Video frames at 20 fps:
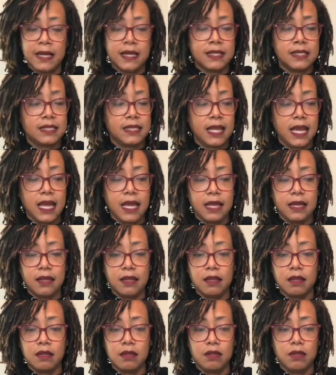take
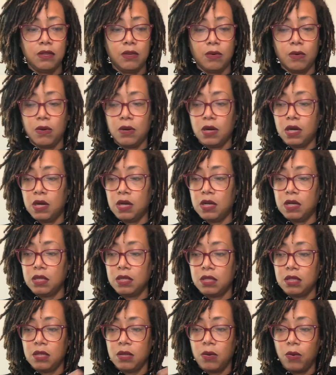your
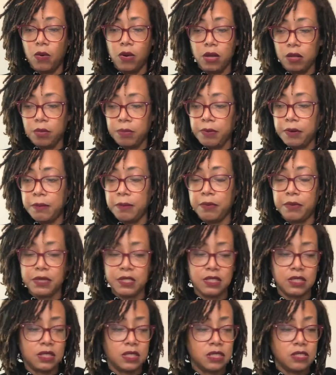oil
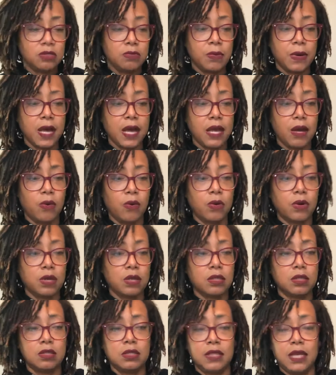preparation this way or
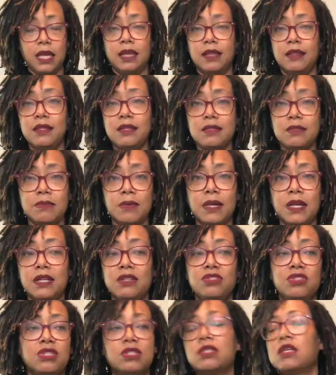take this way and
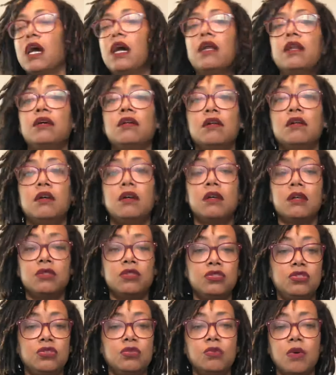just kind of
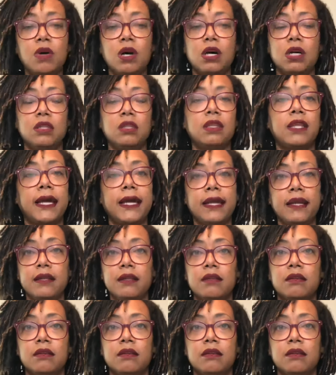do a light